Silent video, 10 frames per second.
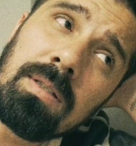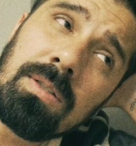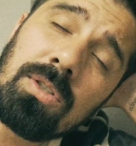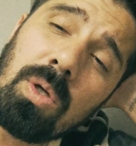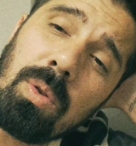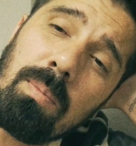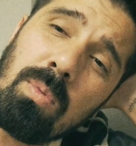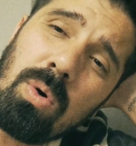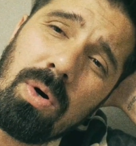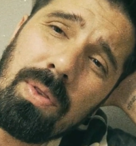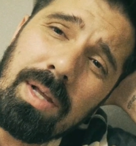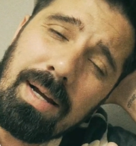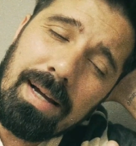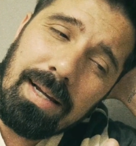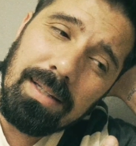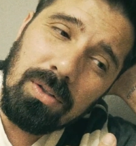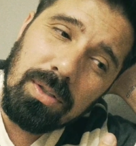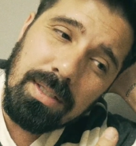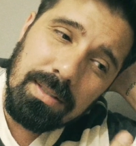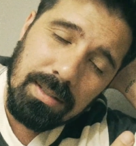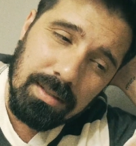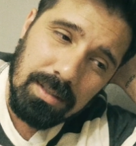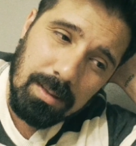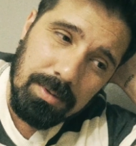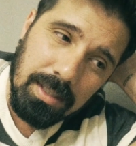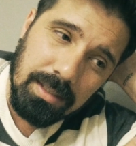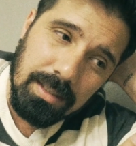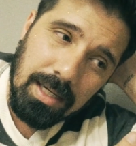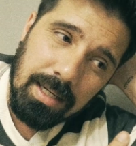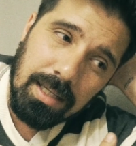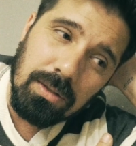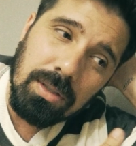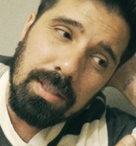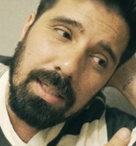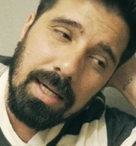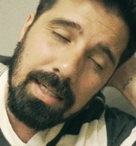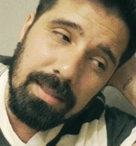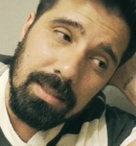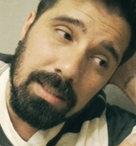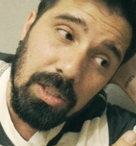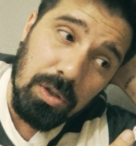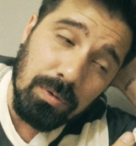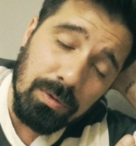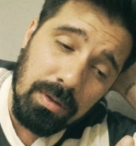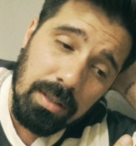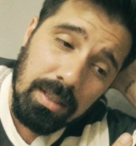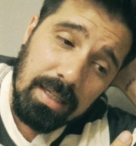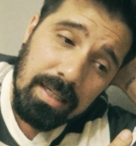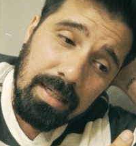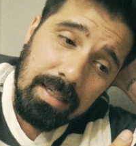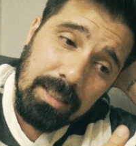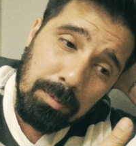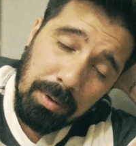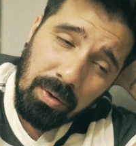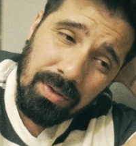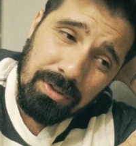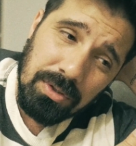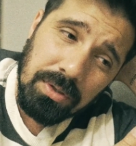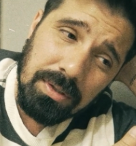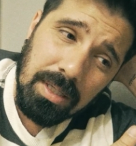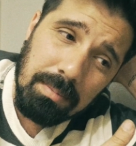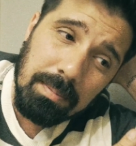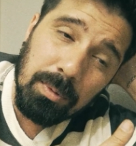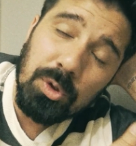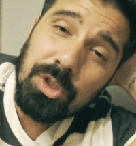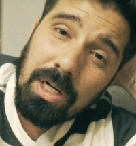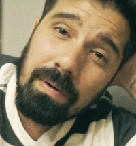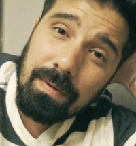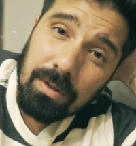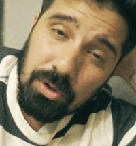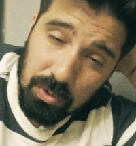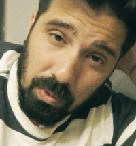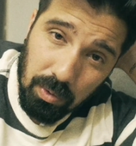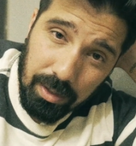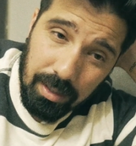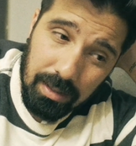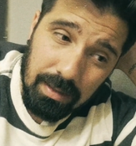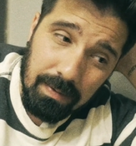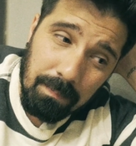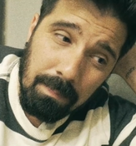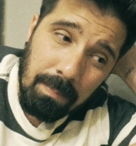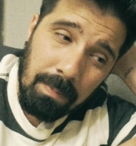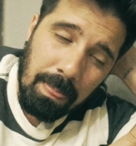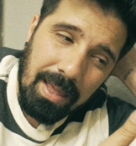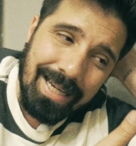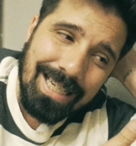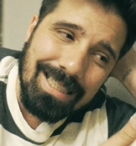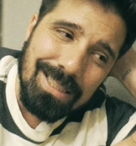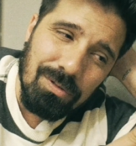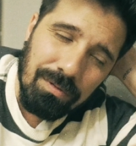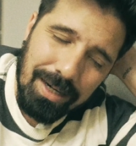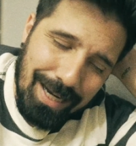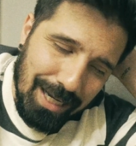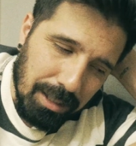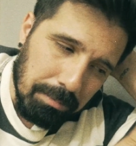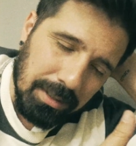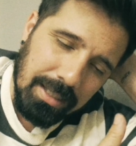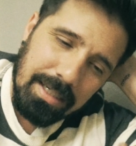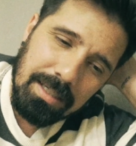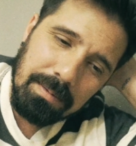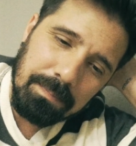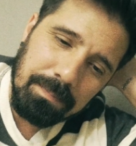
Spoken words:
So the more that I look into this subject, and I look into cases of experiencers and people sharing their story, I get this vibe like